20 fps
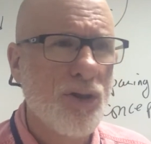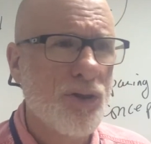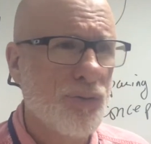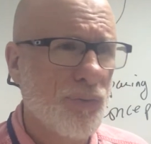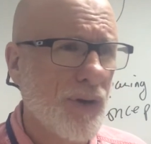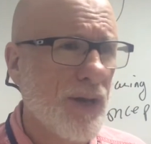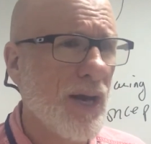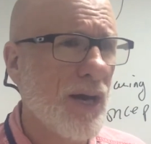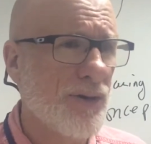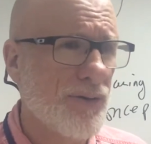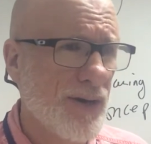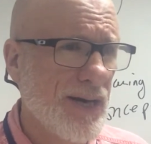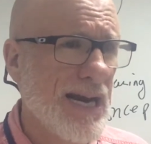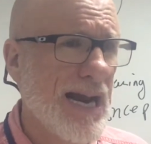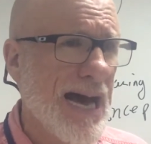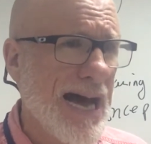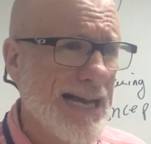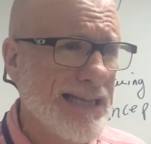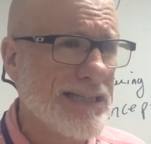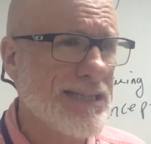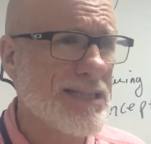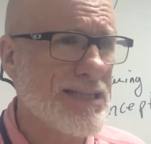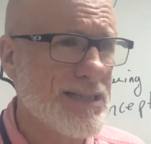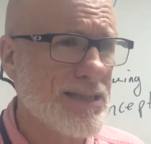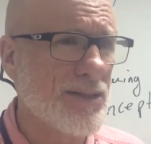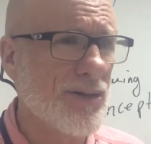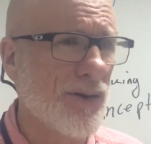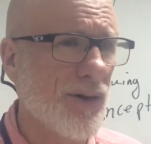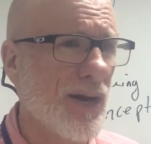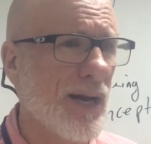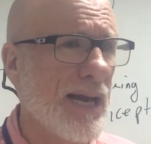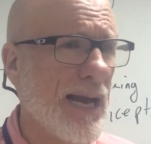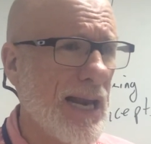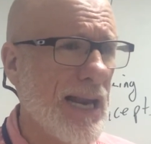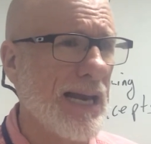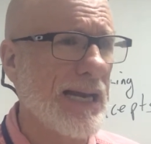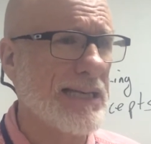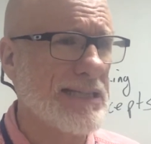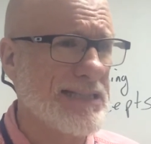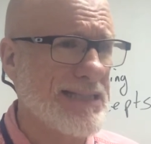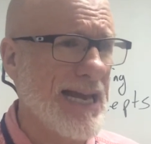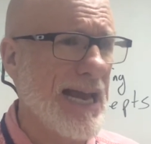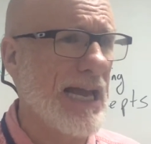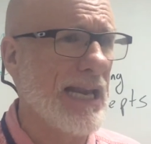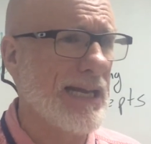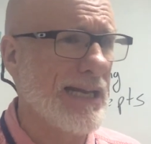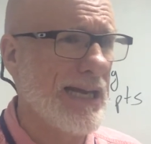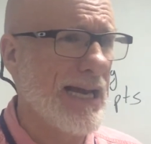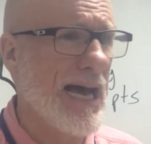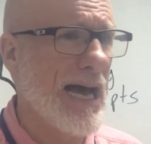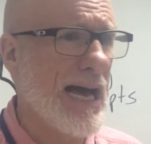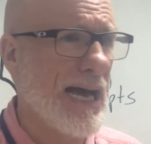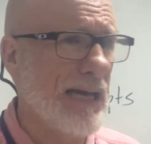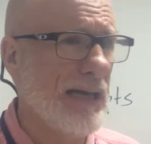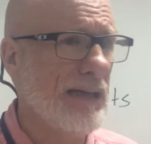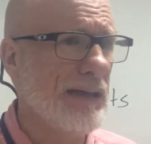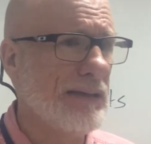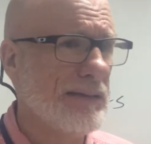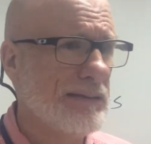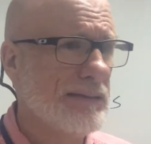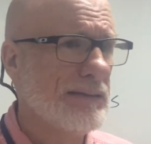300 knots? So you're kind of like a sailing guy?